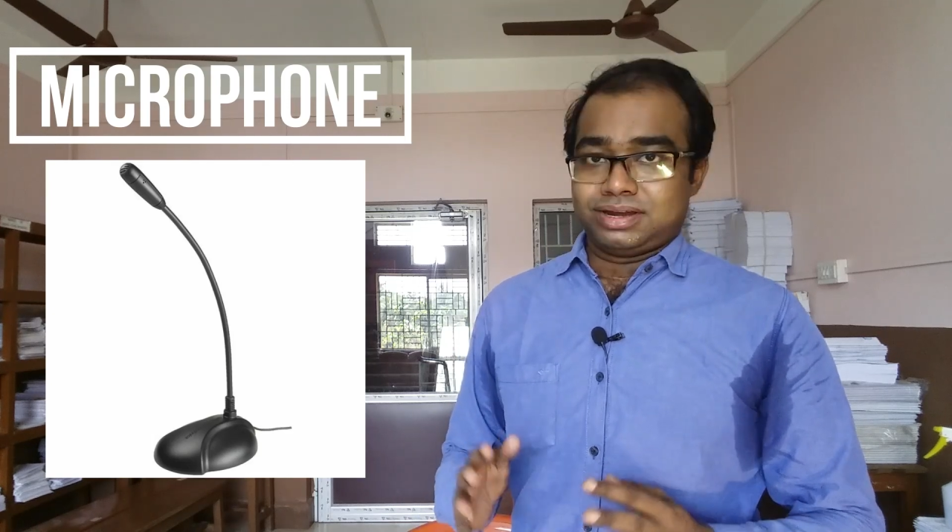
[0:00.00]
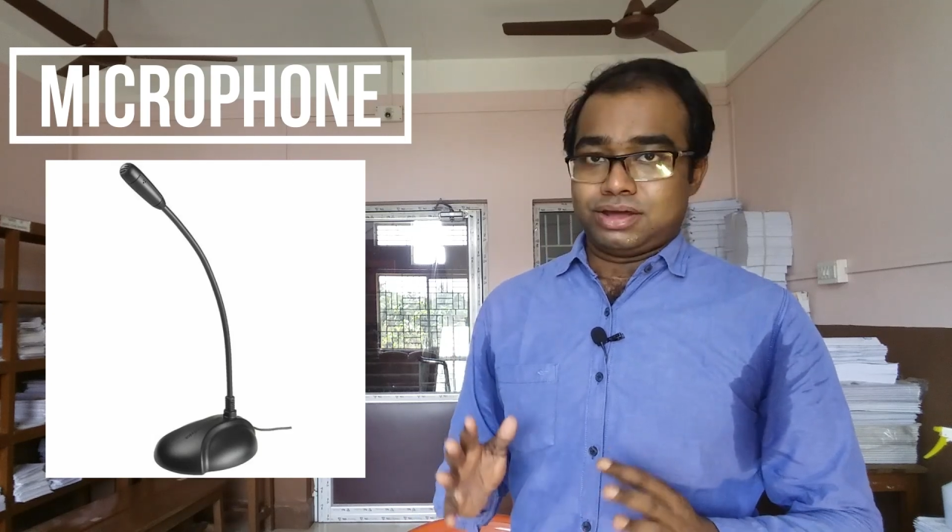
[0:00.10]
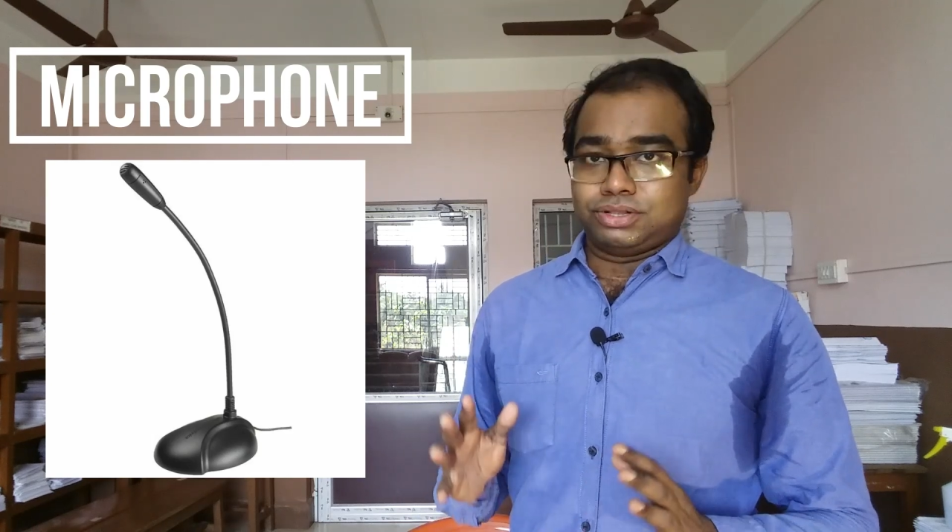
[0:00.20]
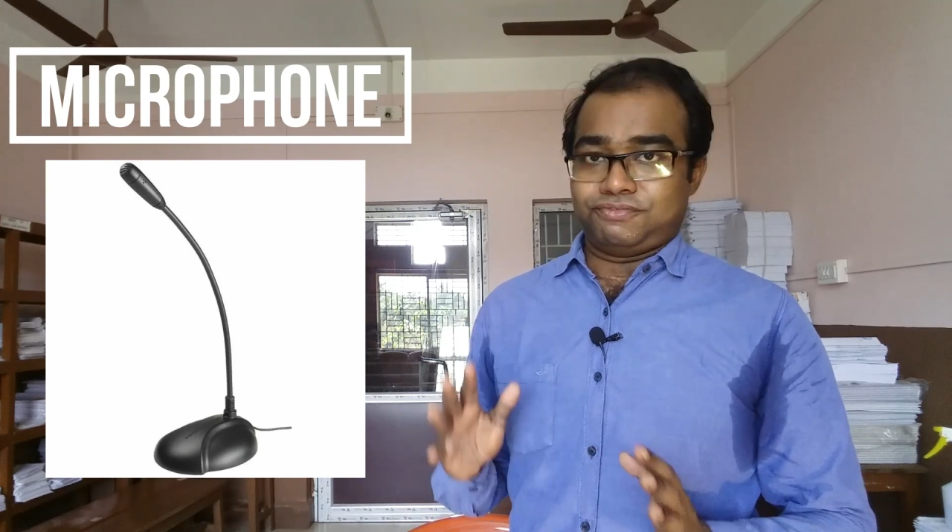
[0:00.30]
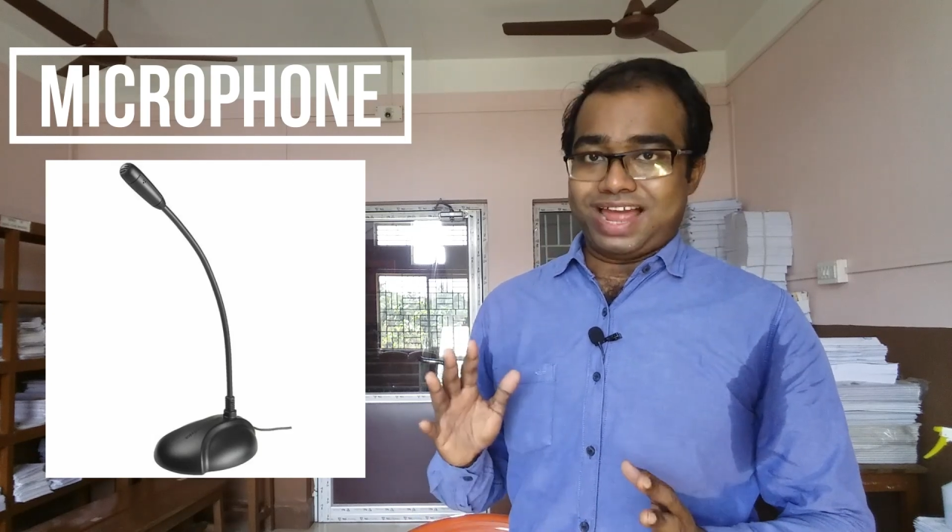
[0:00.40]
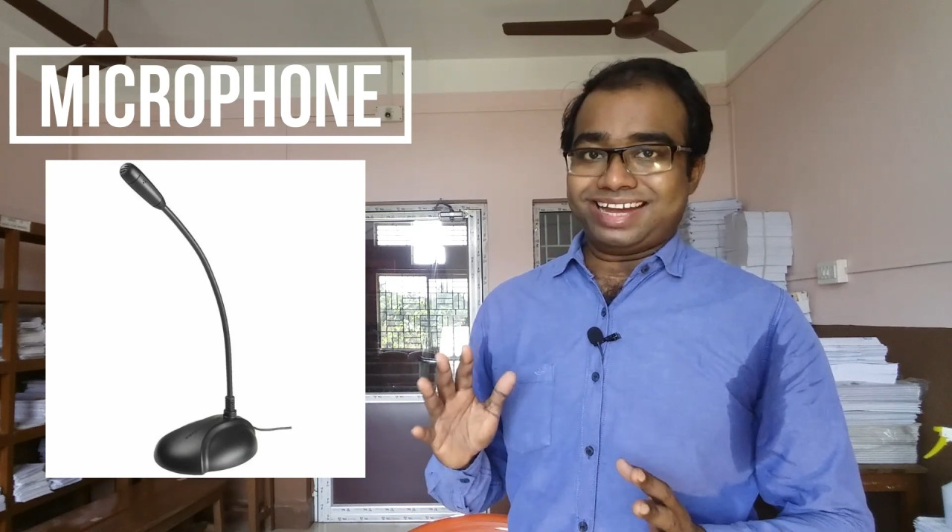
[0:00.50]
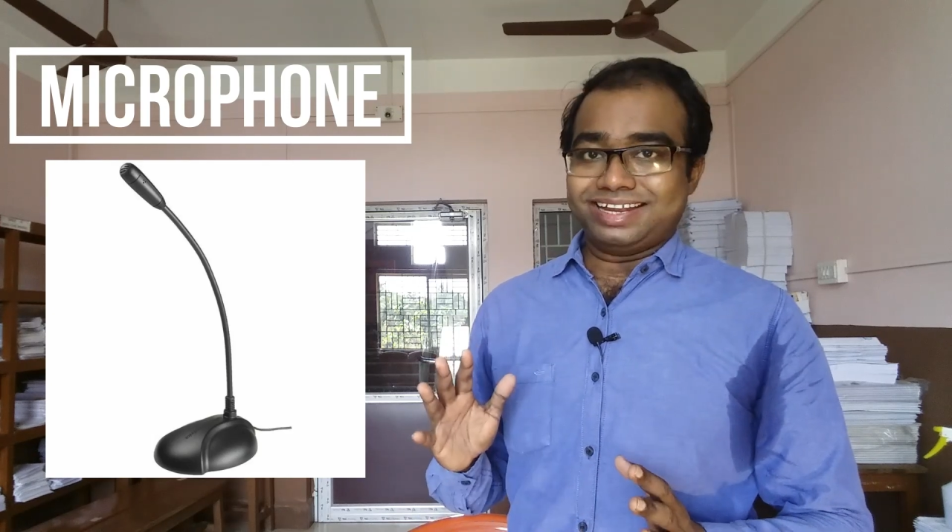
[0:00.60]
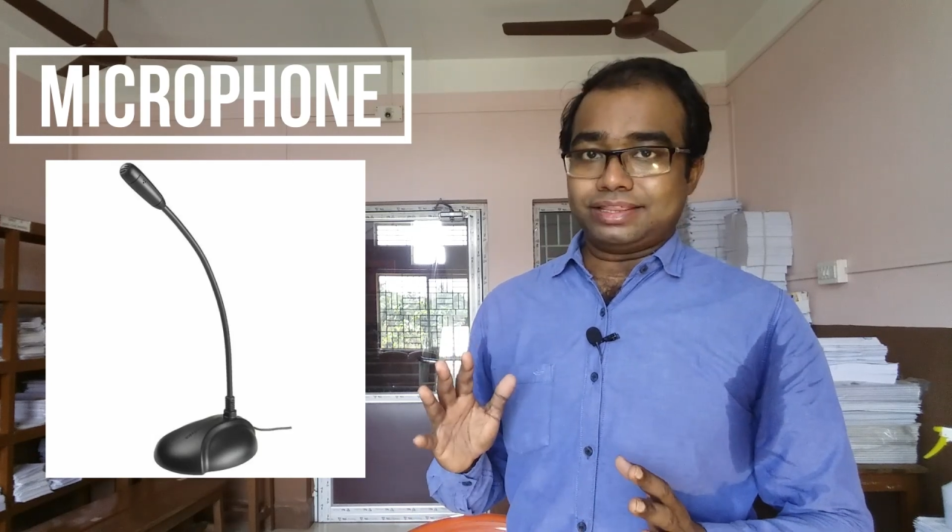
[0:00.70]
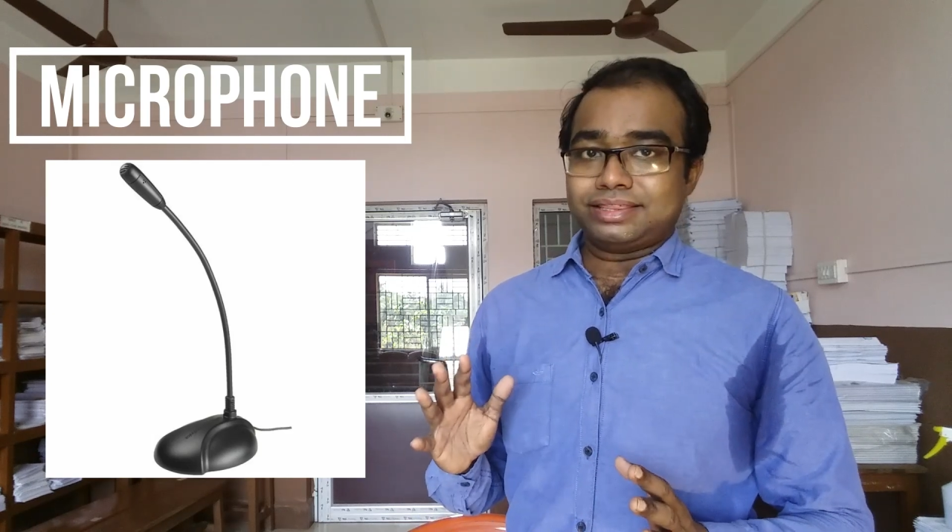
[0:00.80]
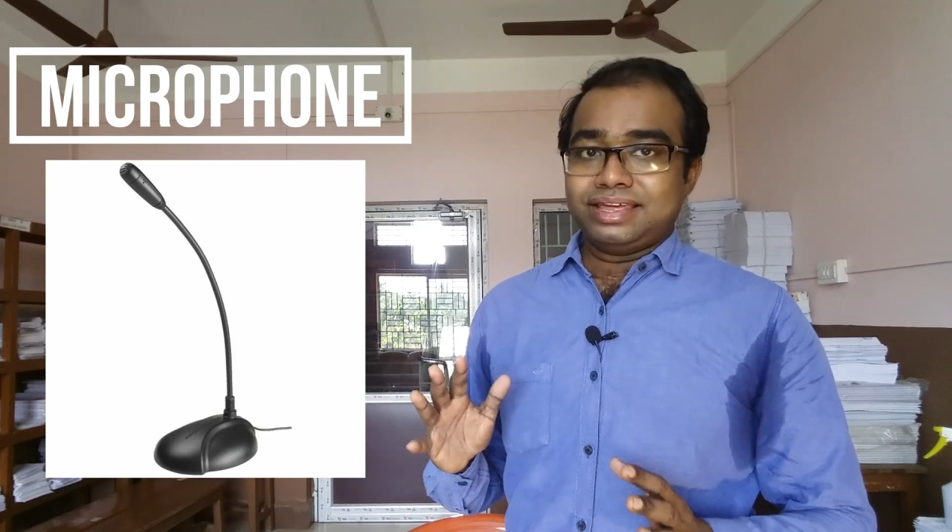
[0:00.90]
Now the fact
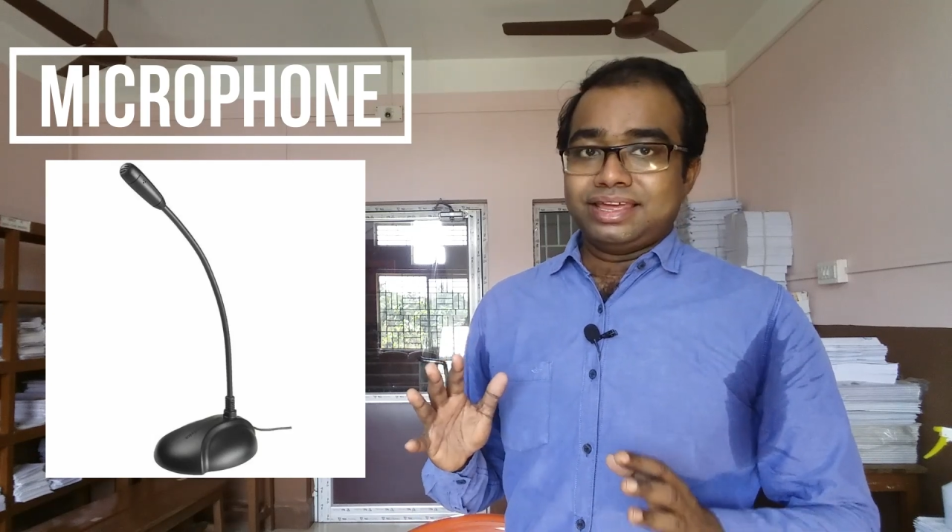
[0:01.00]
is,